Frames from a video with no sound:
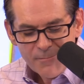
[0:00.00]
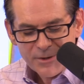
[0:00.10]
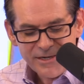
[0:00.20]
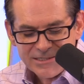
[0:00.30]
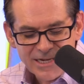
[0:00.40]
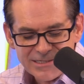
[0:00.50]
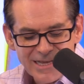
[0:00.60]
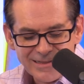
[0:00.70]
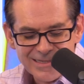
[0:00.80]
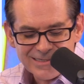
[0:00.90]
But he says
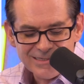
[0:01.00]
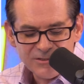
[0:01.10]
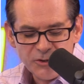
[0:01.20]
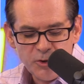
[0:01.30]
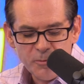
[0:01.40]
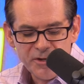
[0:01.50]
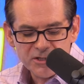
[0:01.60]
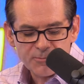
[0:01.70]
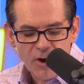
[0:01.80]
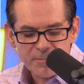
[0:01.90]
that this is a
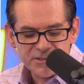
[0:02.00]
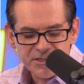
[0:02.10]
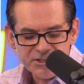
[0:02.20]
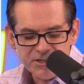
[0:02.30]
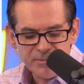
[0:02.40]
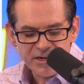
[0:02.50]
dubious proposition